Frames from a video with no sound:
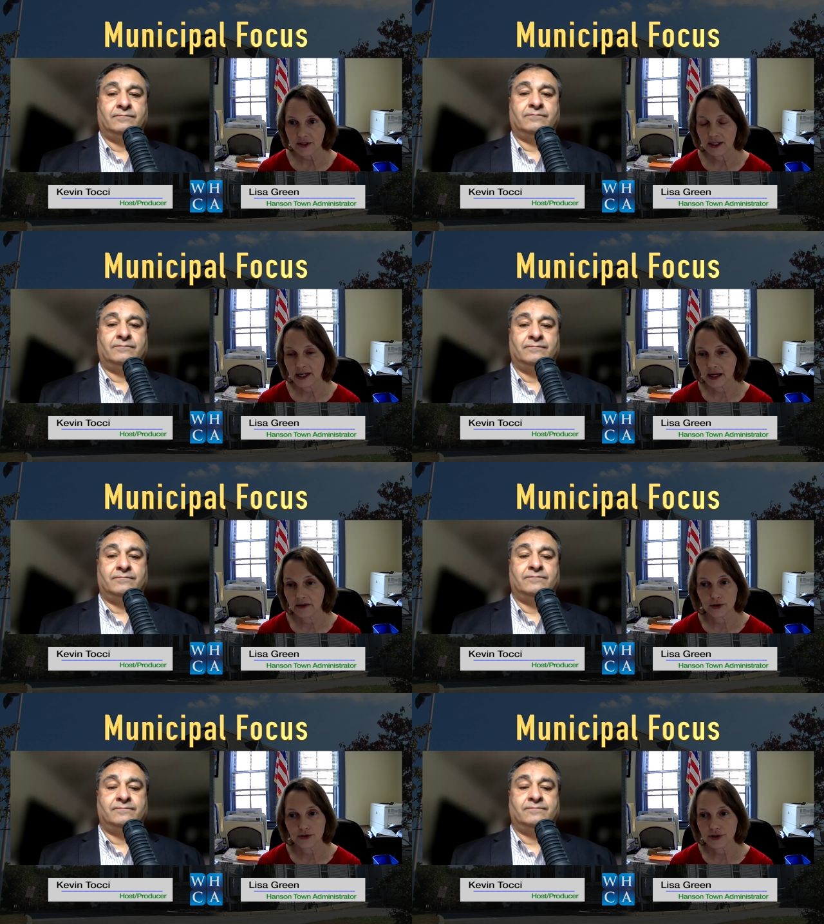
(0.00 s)
Speaker 1: Again,
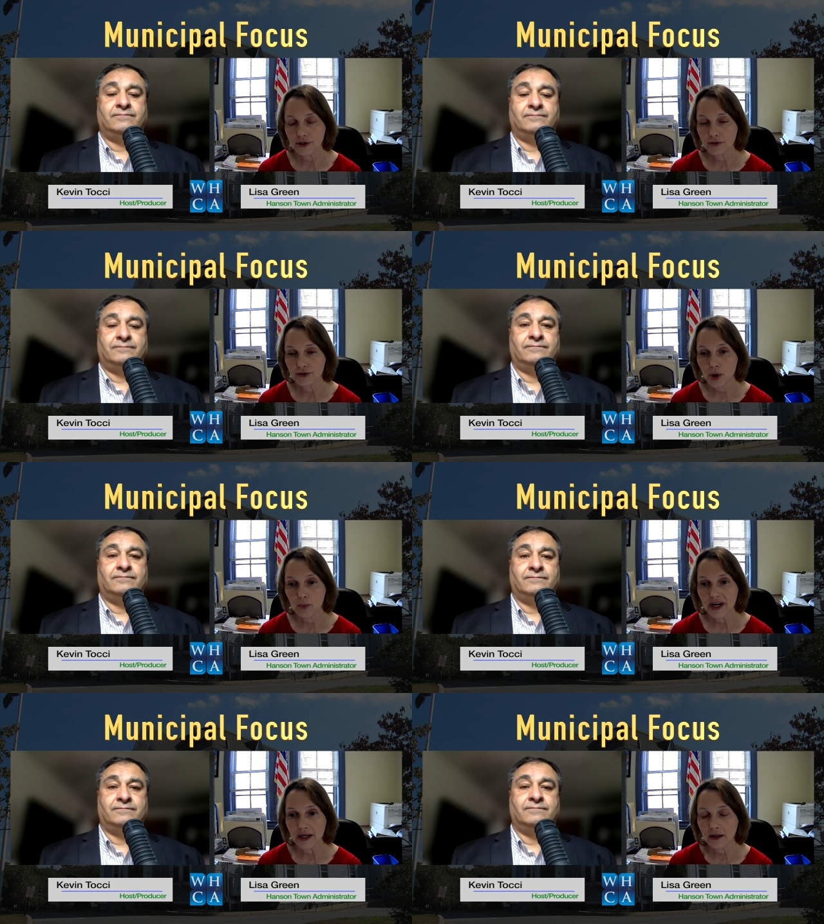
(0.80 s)
there's still so
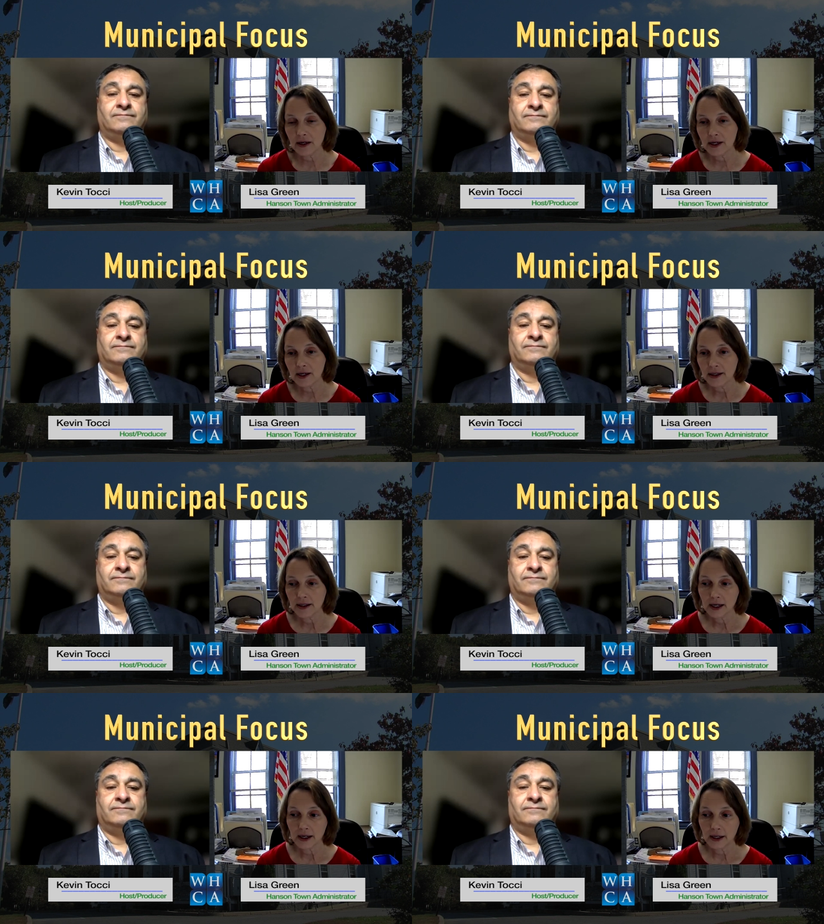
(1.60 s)
many
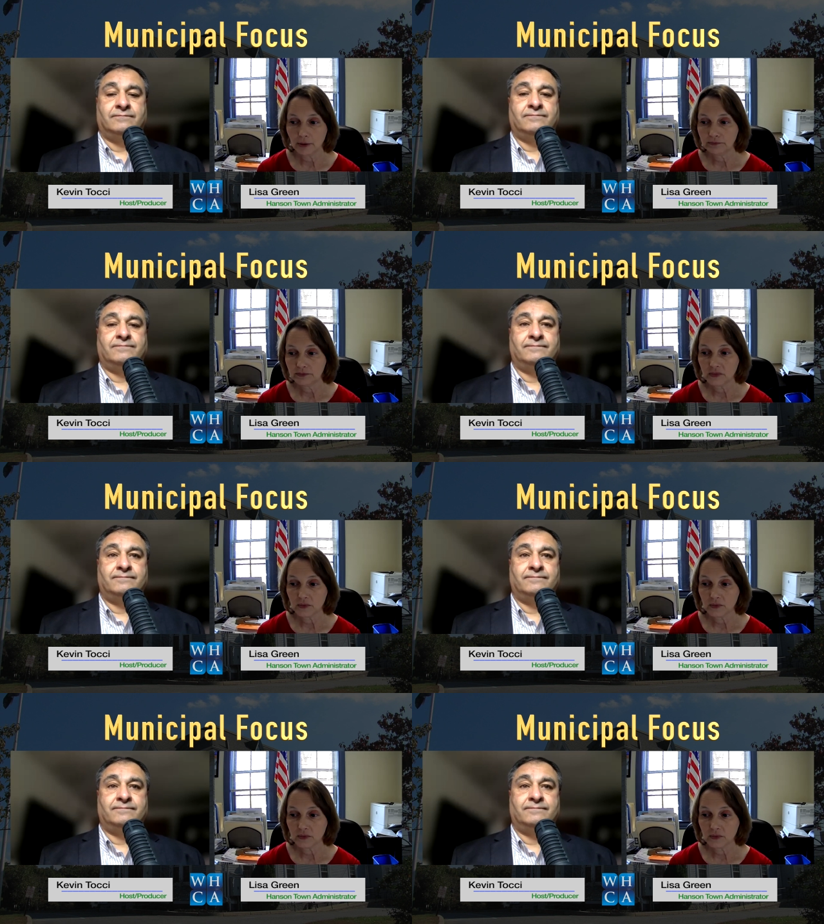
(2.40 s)
um,